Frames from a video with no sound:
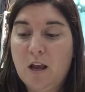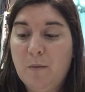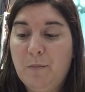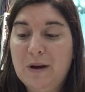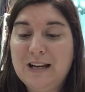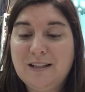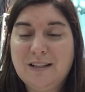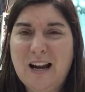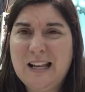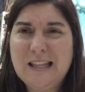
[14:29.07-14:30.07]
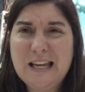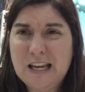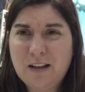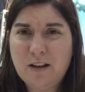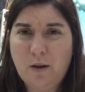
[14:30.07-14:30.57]
but it's not at the
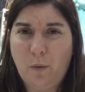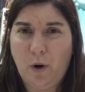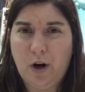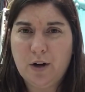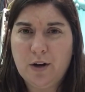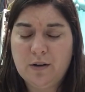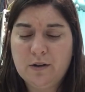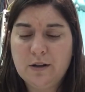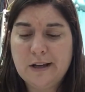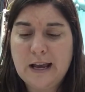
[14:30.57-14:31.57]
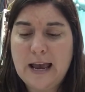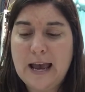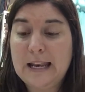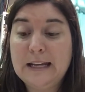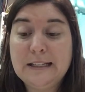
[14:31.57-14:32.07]
end of the word,
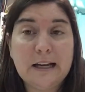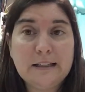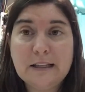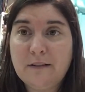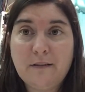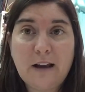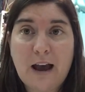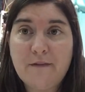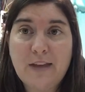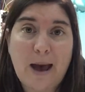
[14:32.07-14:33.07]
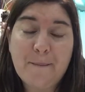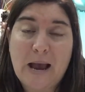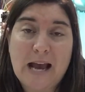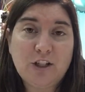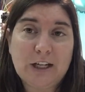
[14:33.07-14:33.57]
and it doesn't have that
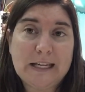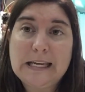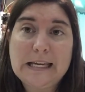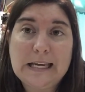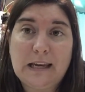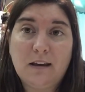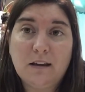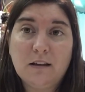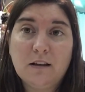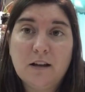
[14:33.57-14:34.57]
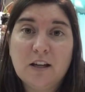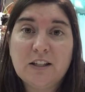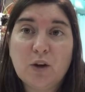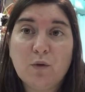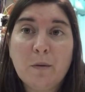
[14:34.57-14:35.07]
magic E.
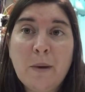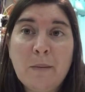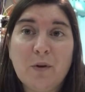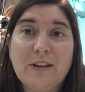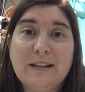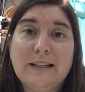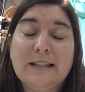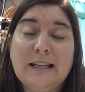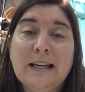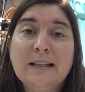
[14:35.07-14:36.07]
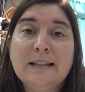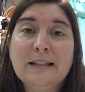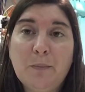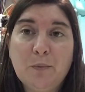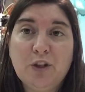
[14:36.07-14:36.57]
So remember, this is an
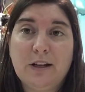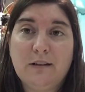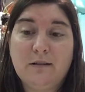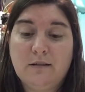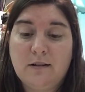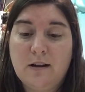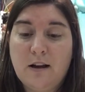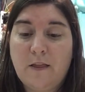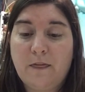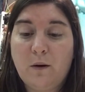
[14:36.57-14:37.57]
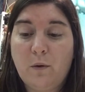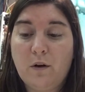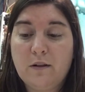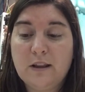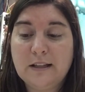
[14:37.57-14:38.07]
exception.
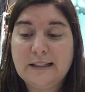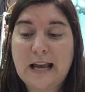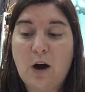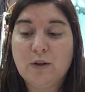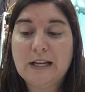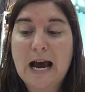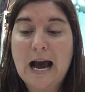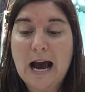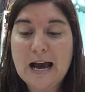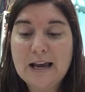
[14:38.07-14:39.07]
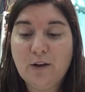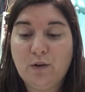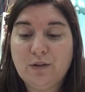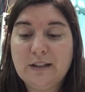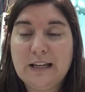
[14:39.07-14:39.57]
The sound
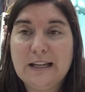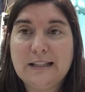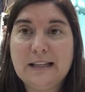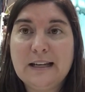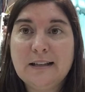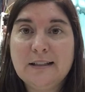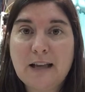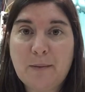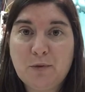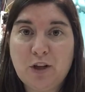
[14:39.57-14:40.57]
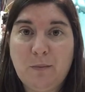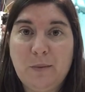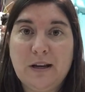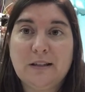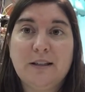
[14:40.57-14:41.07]
ild is an exception
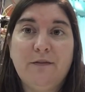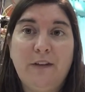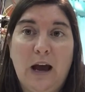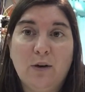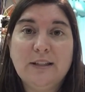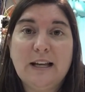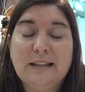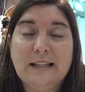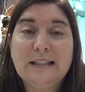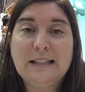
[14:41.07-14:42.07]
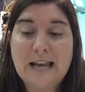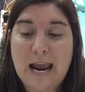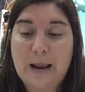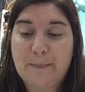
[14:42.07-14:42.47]
because the vowel says its name.